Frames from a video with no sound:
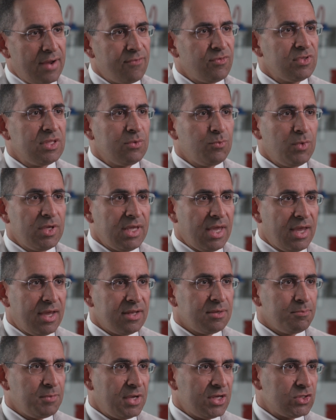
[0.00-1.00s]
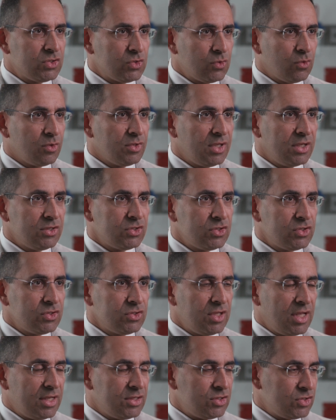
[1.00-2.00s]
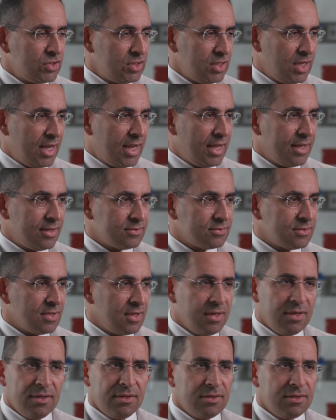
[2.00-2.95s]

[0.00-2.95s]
everything we can to make sure that she, that she has